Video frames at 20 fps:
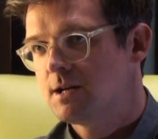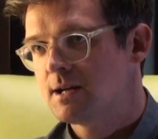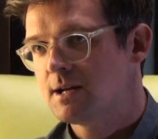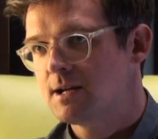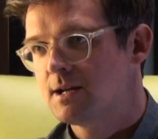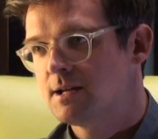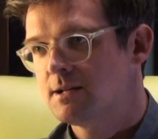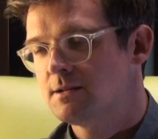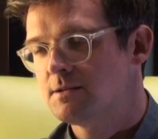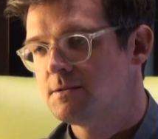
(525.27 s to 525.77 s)

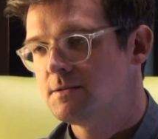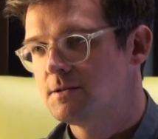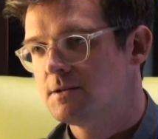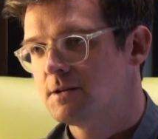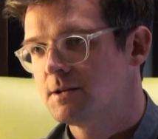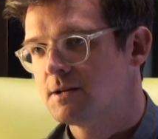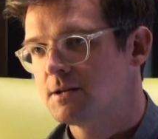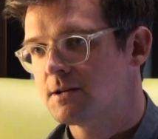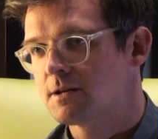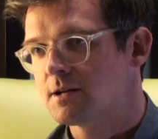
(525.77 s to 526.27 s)
And
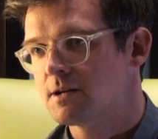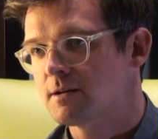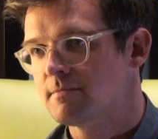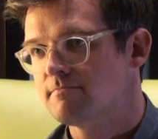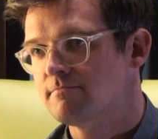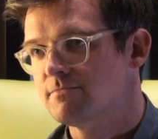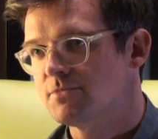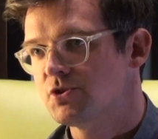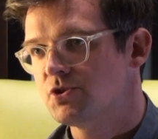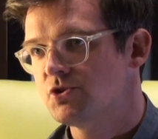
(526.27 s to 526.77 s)

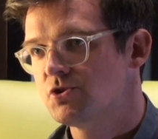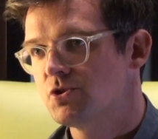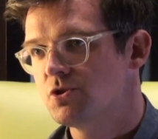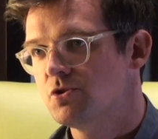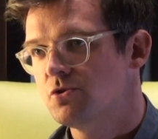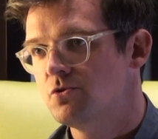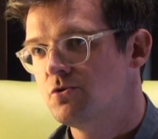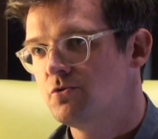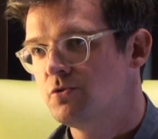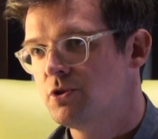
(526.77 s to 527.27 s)

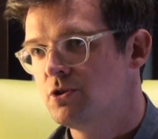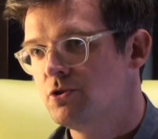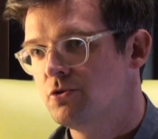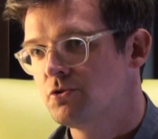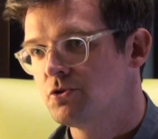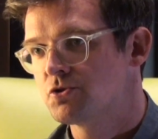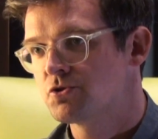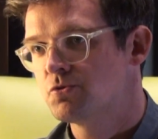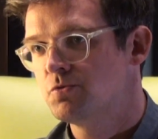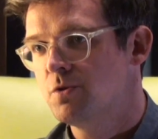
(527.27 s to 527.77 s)
so, you know,
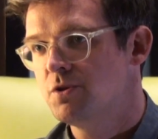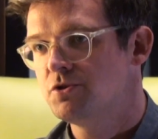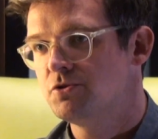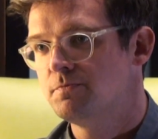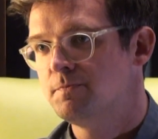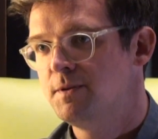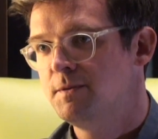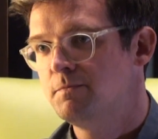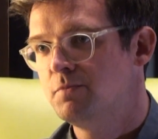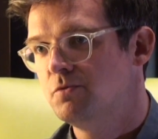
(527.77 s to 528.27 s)
the Toronto
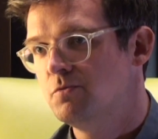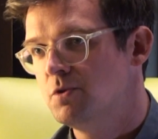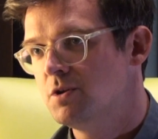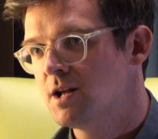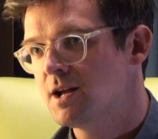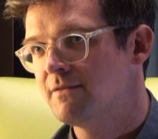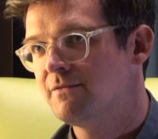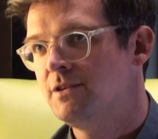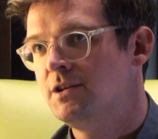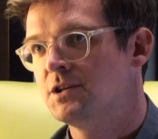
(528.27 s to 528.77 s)
people will
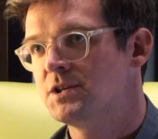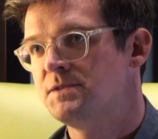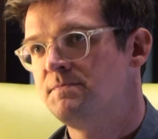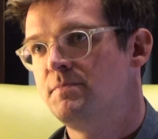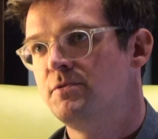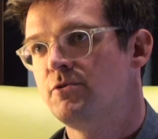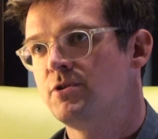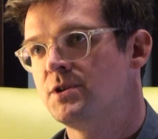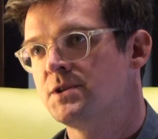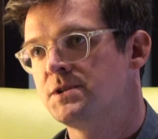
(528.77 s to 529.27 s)
have the
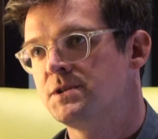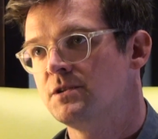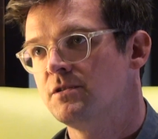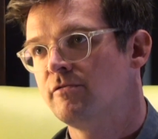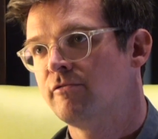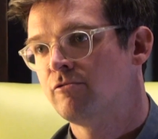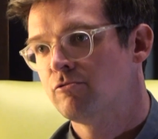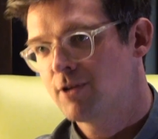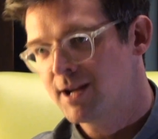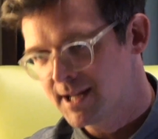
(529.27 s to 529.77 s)
experience
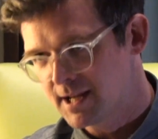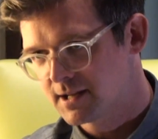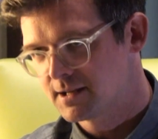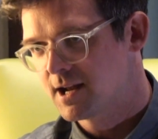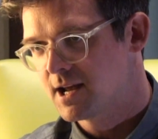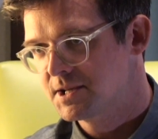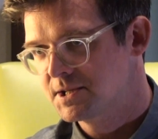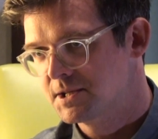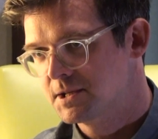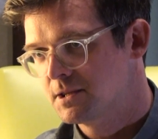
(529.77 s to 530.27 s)
of
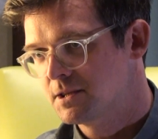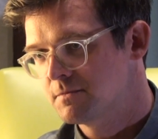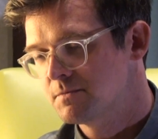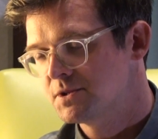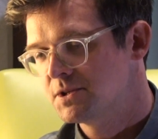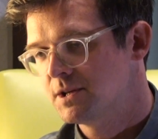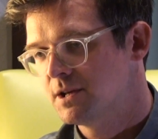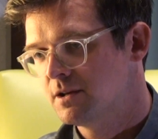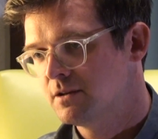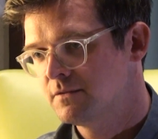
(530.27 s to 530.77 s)
recognizing
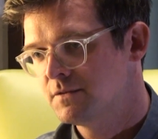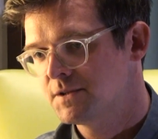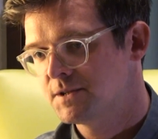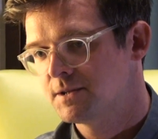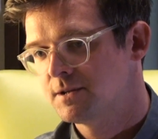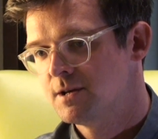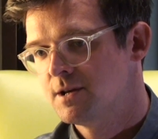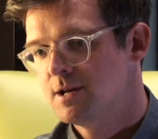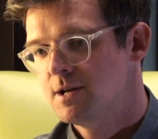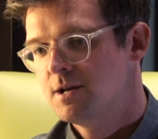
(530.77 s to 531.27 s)

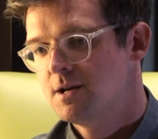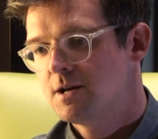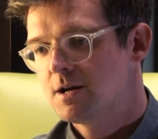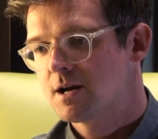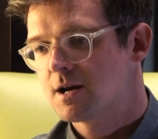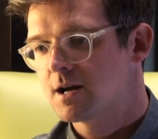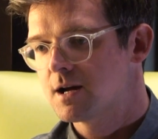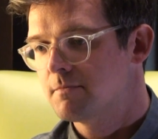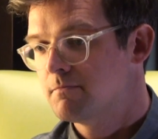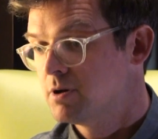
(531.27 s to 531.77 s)
themselves,
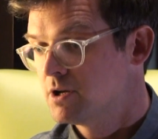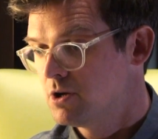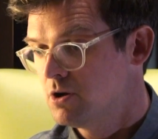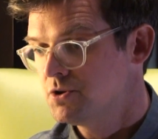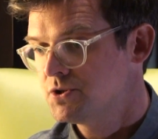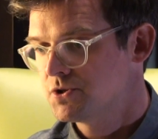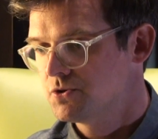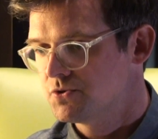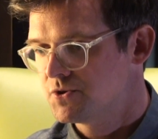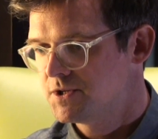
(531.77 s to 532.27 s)
but
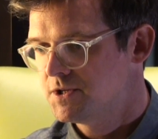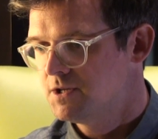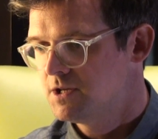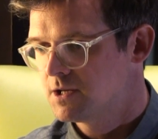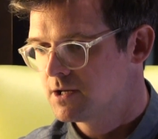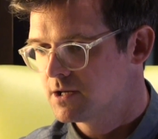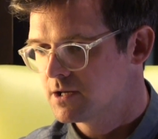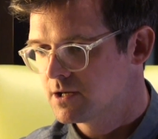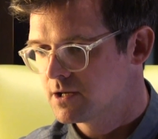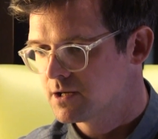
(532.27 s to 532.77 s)
also
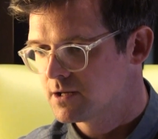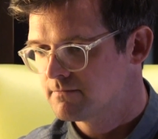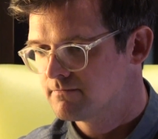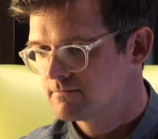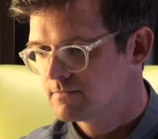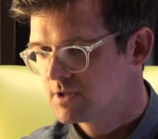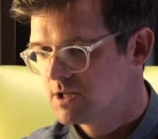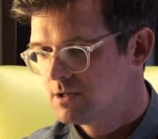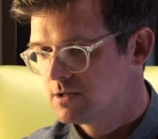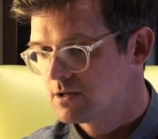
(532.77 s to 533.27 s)
seeing a
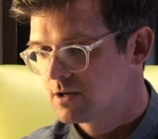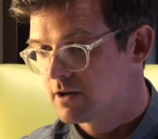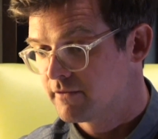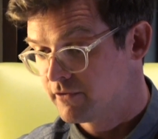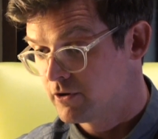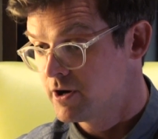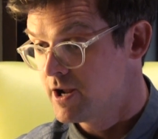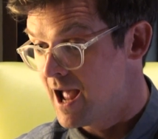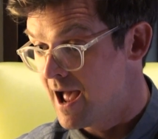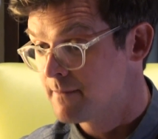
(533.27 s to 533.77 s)

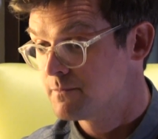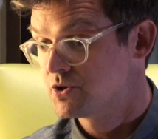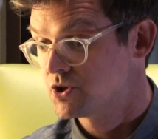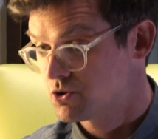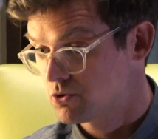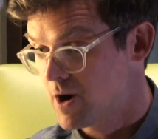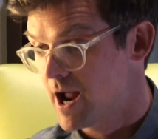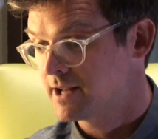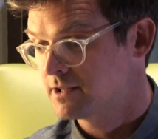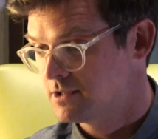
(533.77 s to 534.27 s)
very
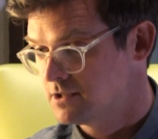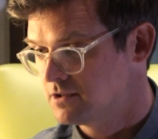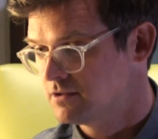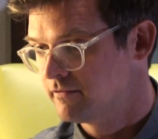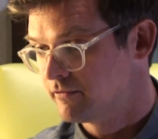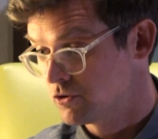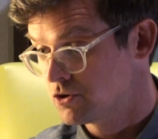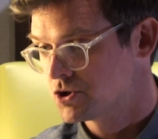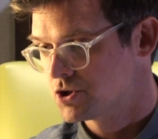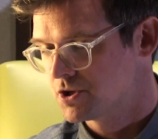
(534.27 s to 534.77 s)
abstracted
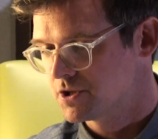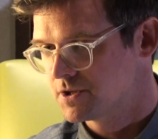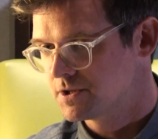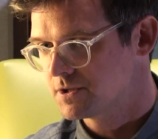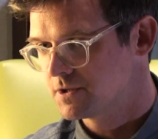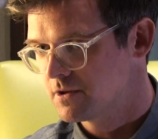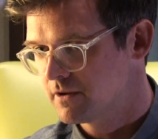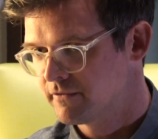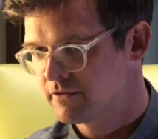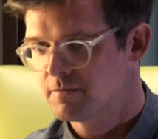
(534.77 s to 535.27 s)

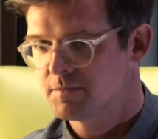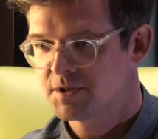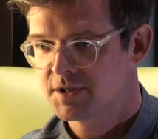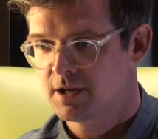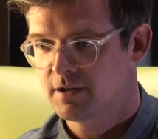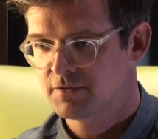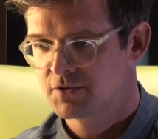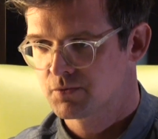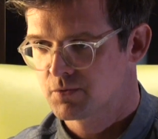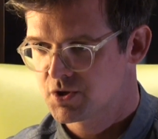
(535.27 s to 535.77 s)
version of
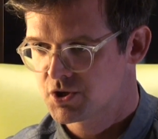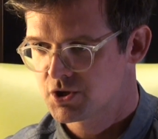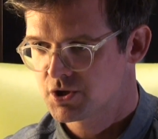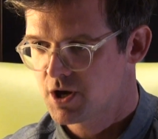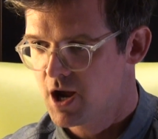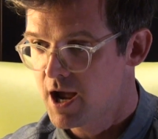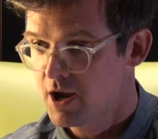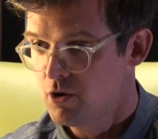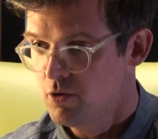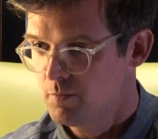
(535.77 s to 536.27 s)
themselves, which
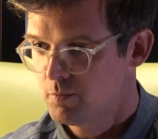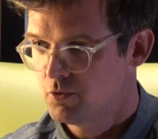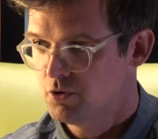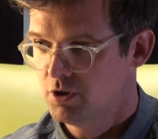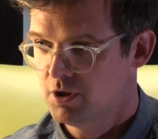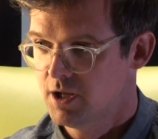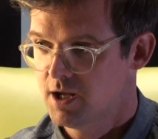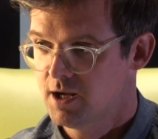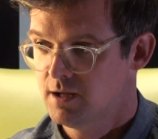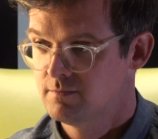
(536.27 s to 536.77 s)
I hope
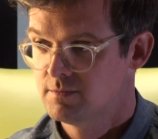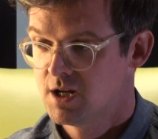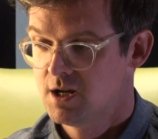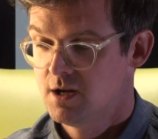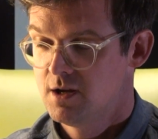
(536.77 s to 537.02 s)
will